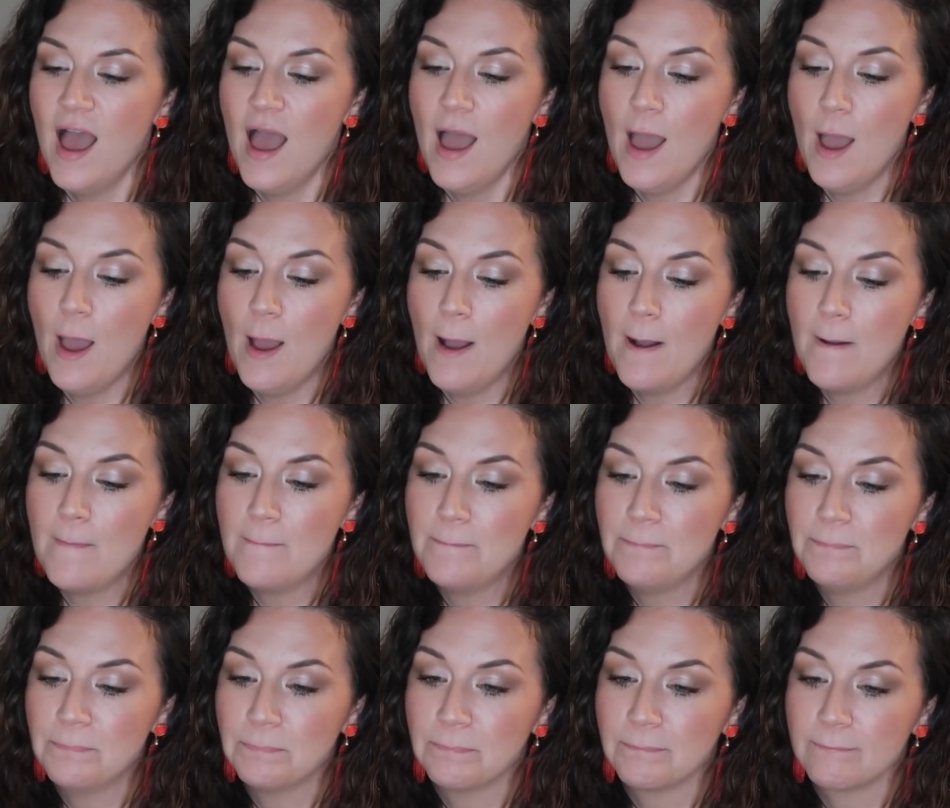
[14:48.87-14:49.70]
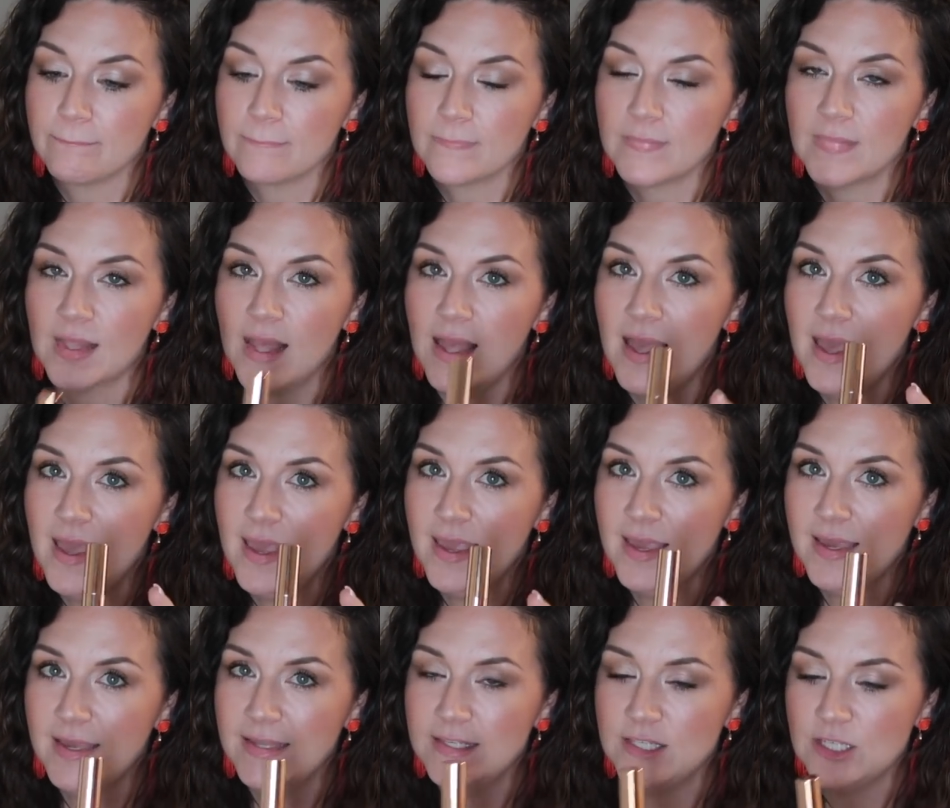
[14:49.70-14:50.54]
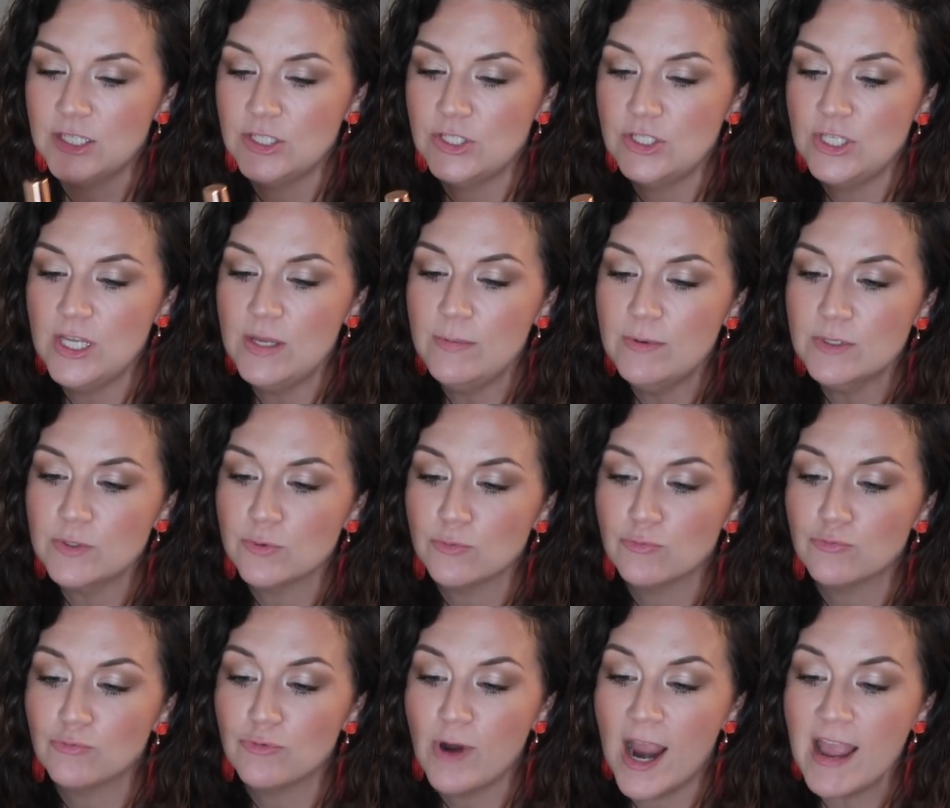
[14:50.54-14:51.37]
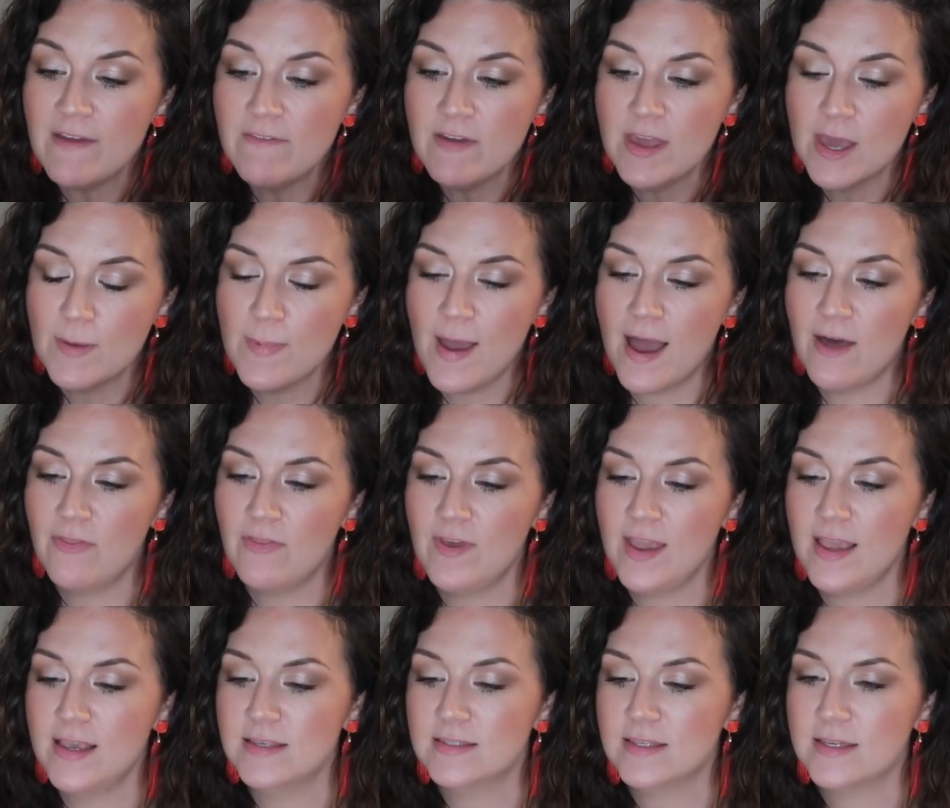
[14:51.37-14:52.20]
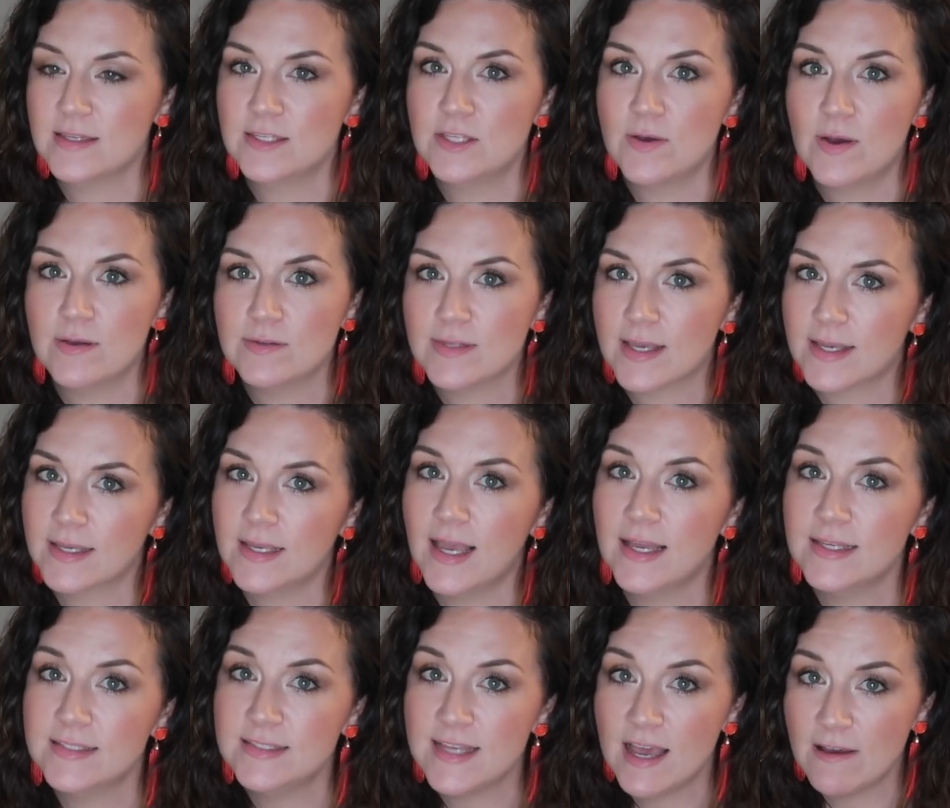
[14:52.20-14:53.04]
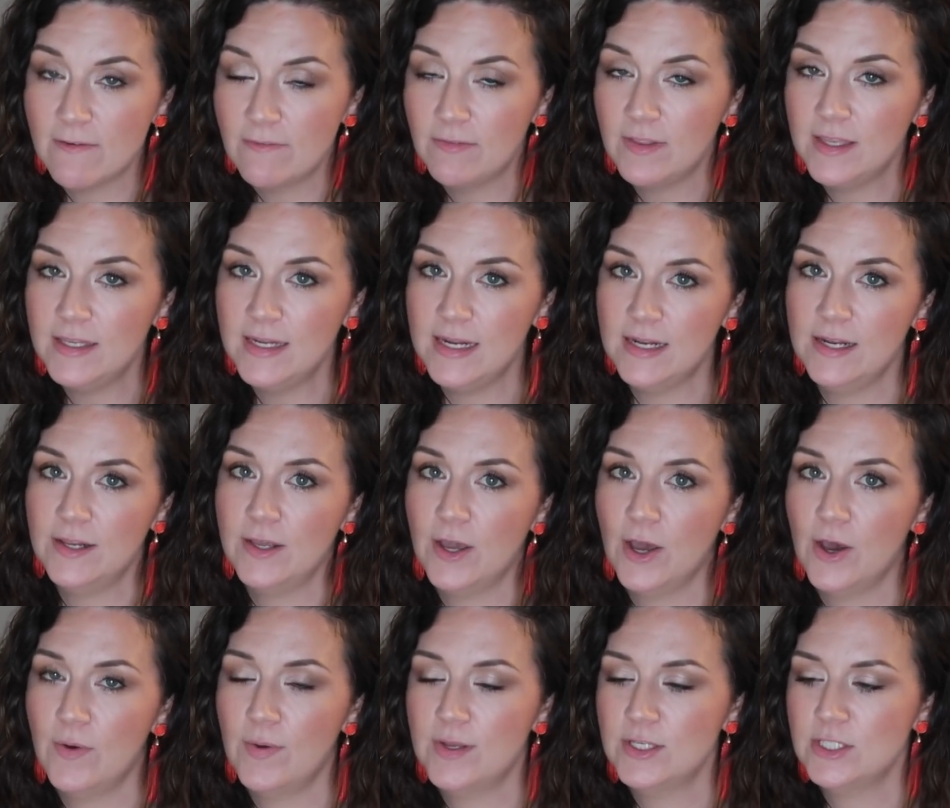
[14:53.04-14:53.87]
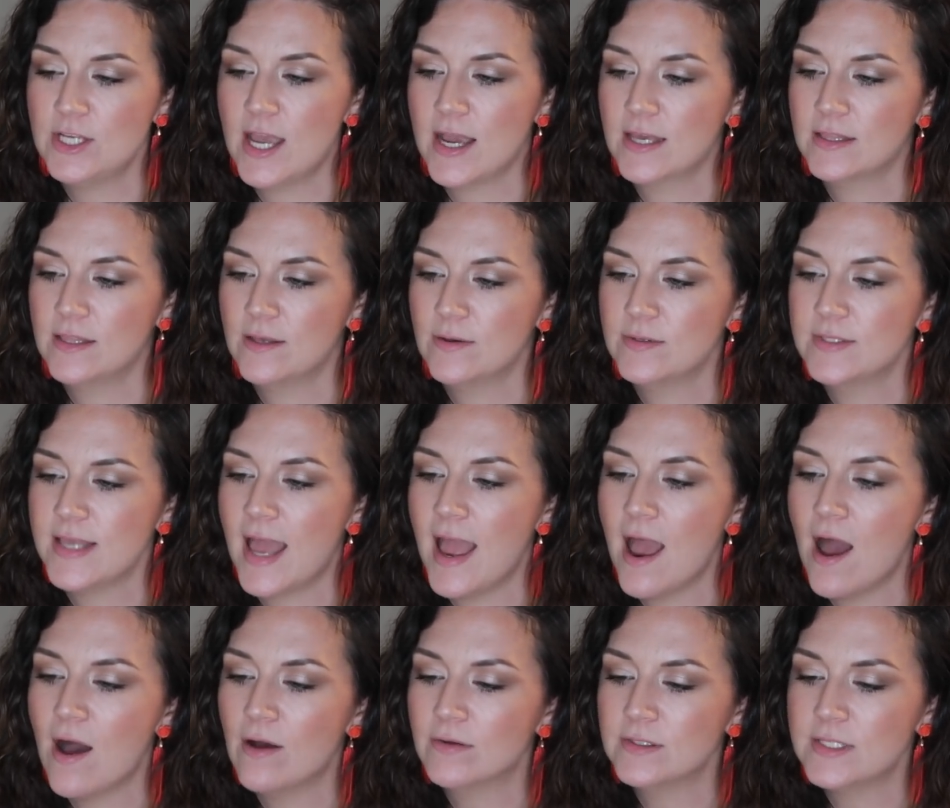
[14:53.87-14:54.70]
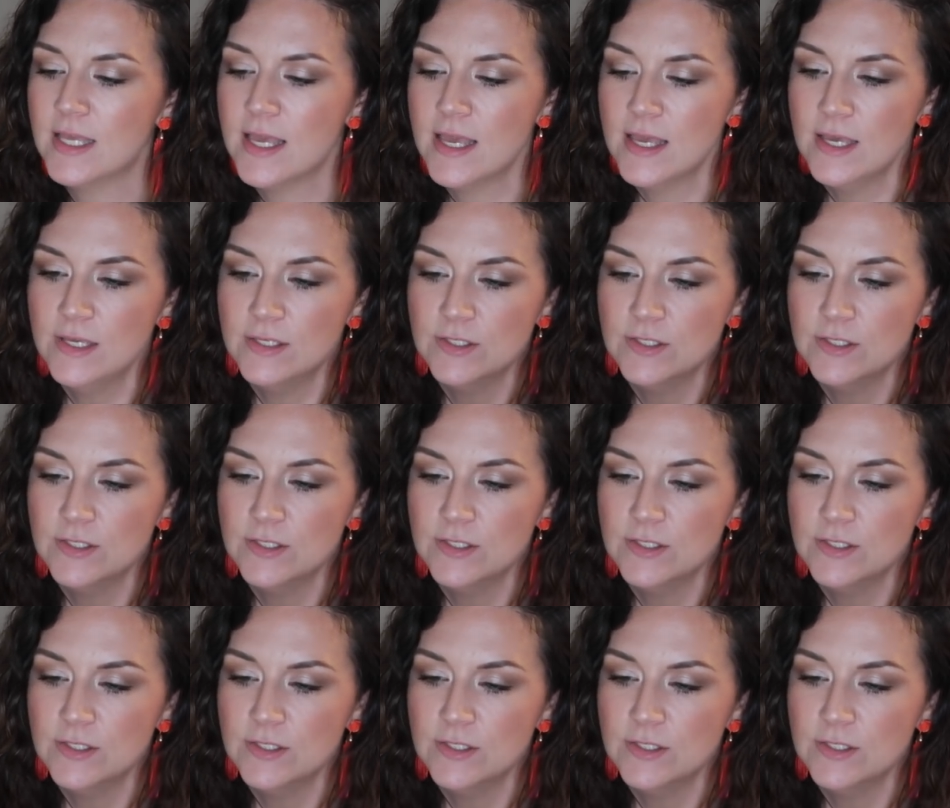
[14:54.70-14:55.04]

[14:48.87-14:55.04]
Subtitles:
And she was raving about these, and so I was like, I definitely need to go and check those out.